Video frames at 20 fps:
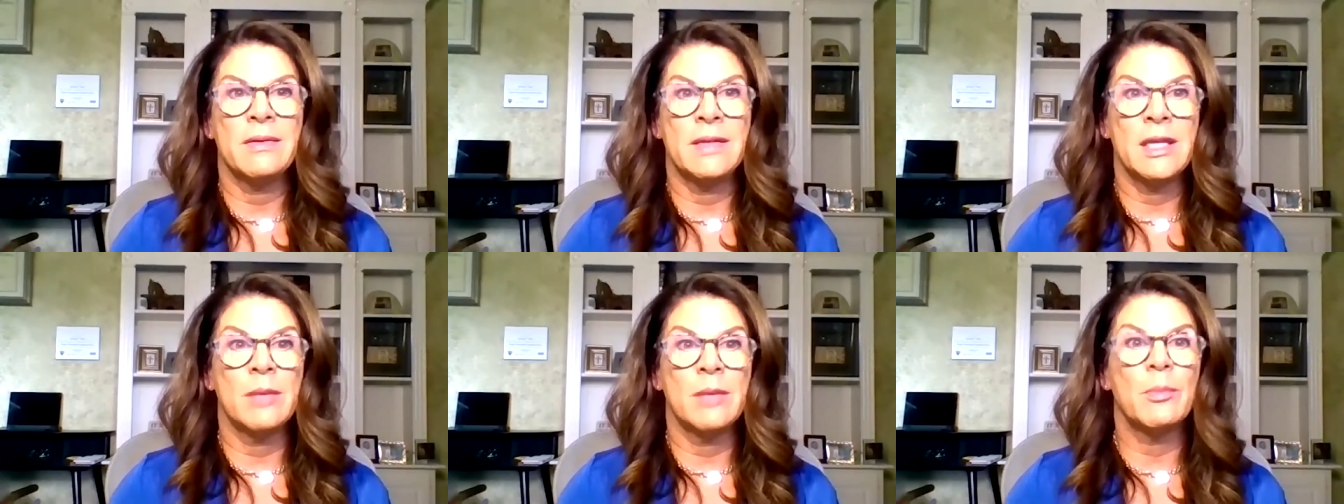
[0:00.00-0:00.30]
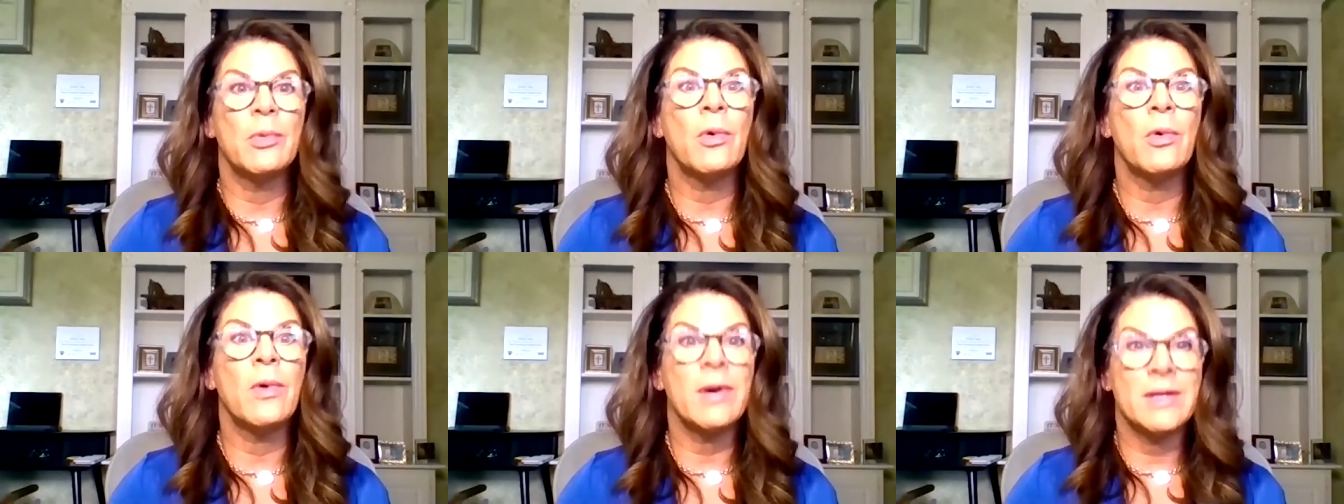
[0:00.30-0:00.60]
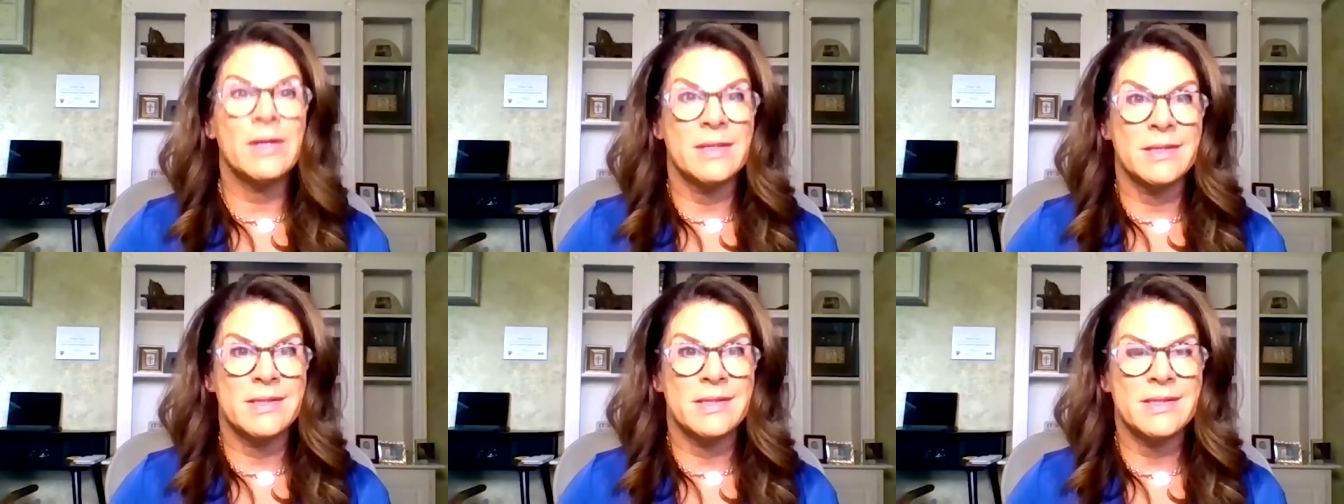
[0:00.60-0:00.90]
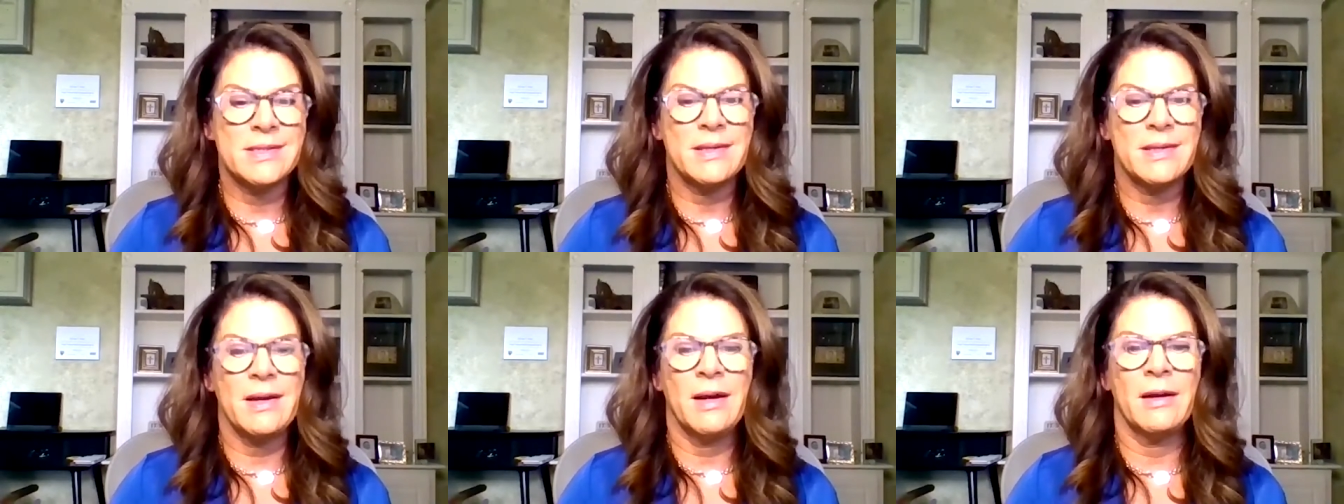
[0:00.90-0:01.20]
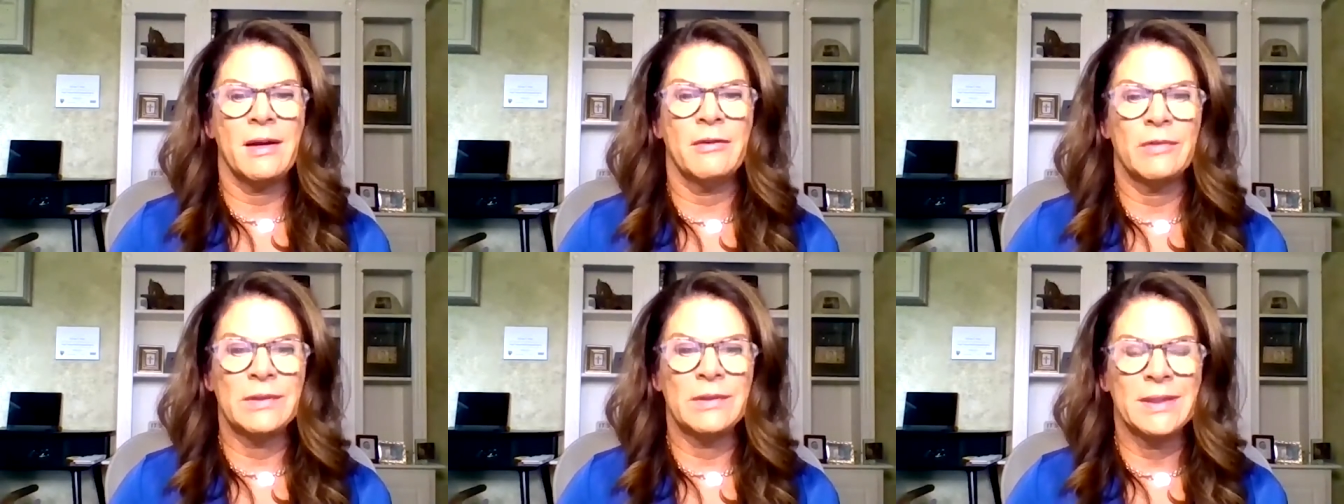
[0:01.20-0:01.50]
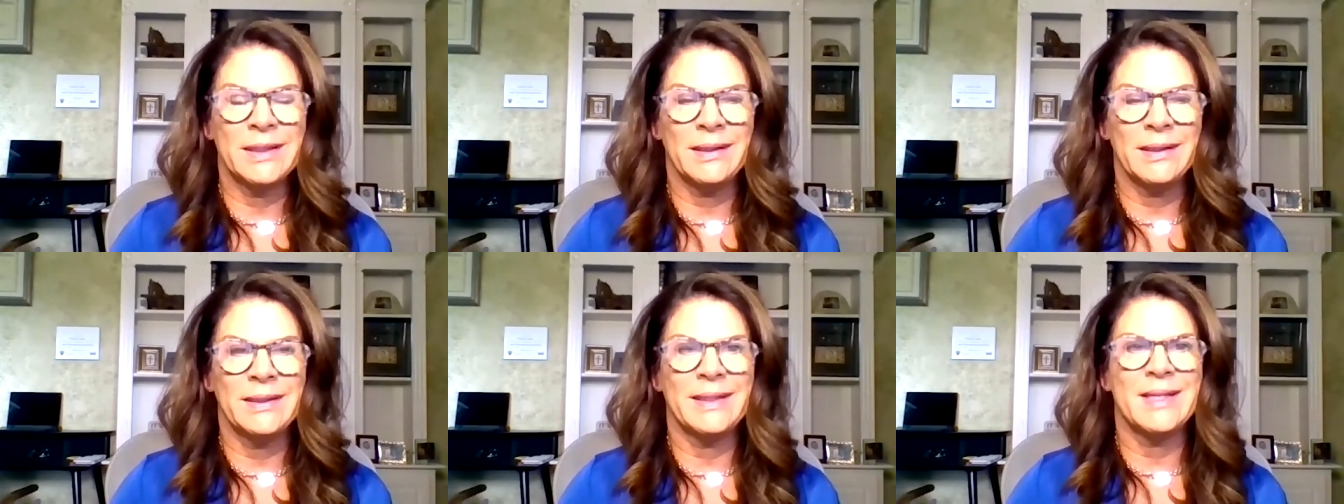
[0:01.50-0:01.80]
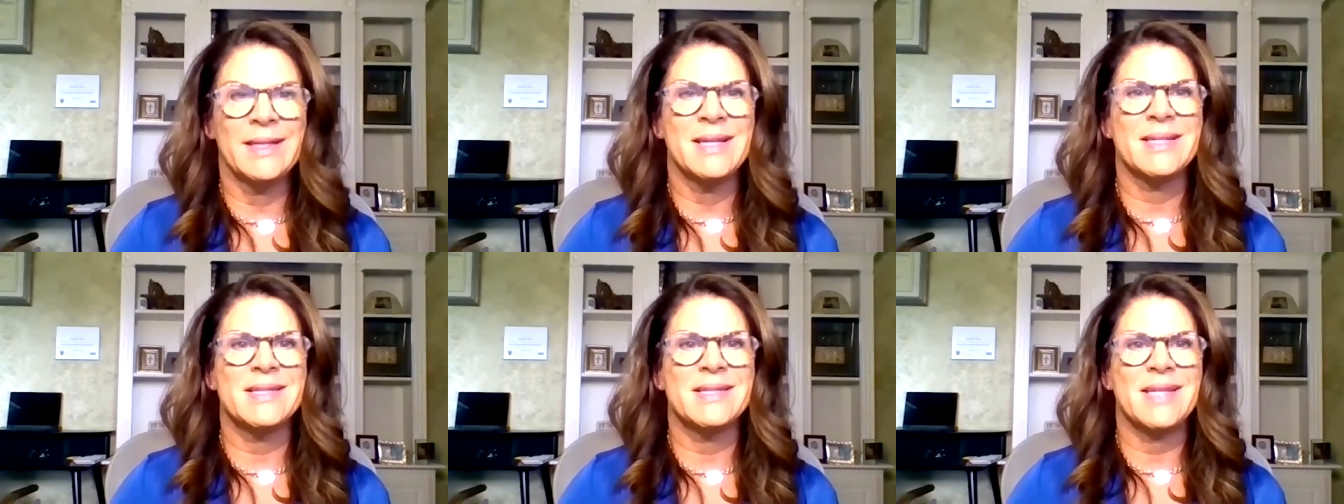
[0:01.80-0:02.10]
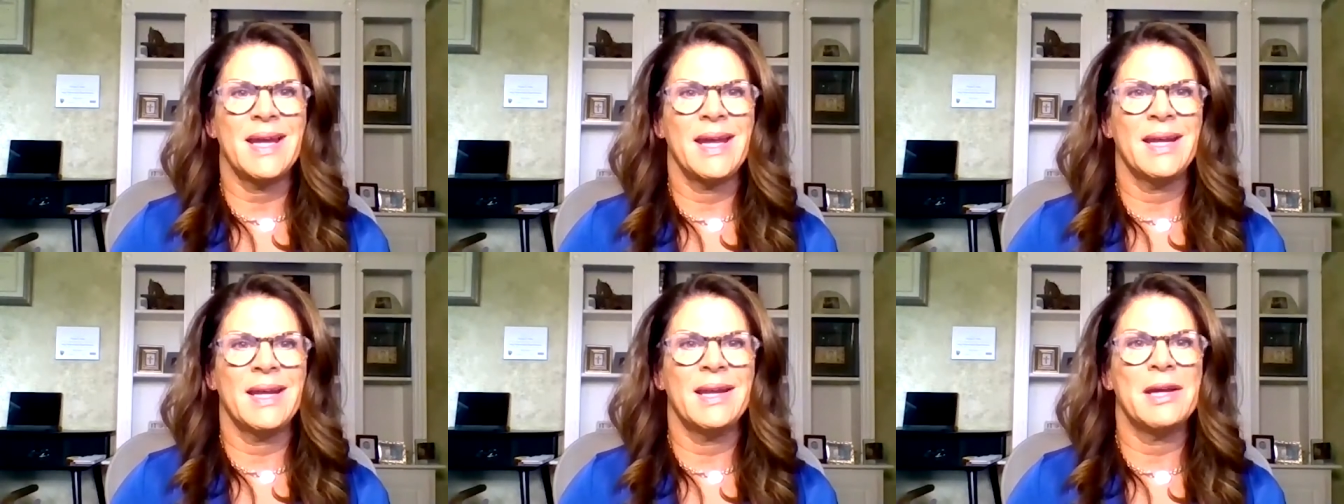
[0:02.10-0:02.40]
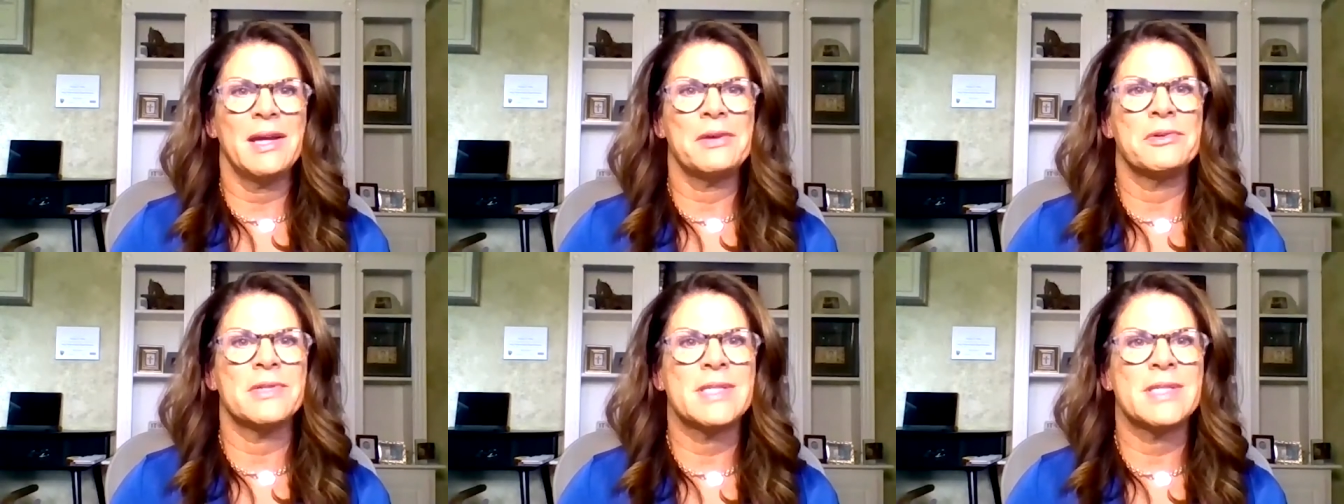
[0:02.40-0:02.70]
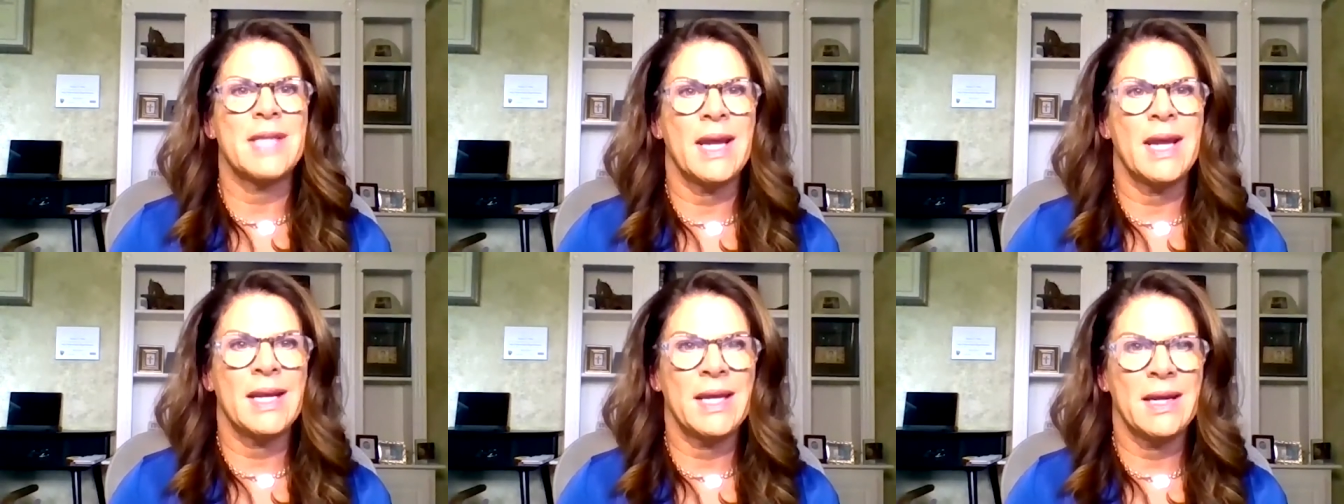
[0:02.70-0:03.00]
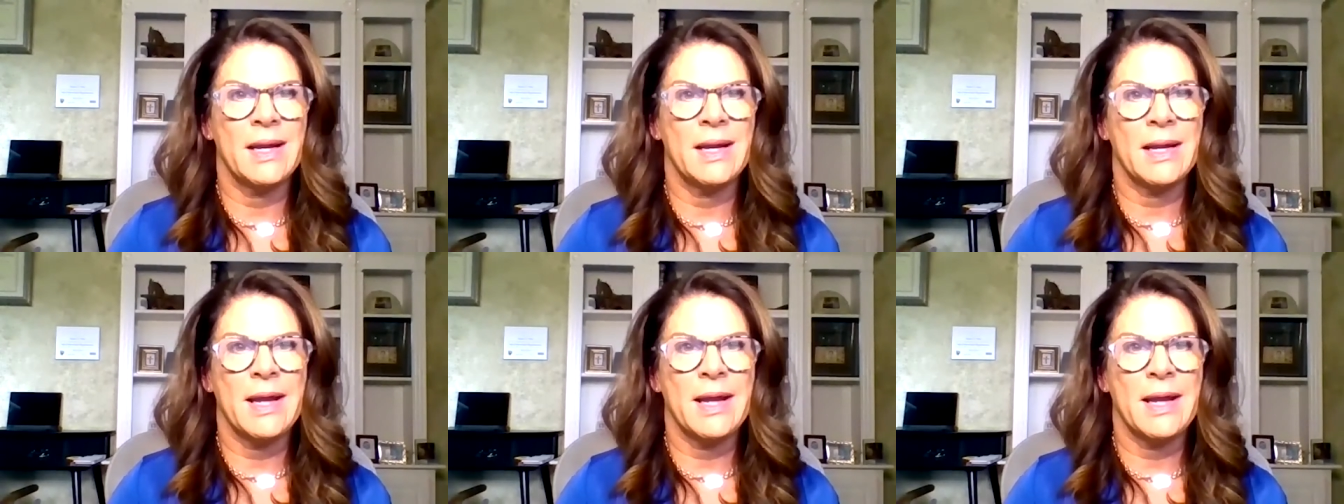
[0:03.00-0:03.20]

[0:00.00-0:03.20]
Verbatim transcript: the importance of cleanliness and understanding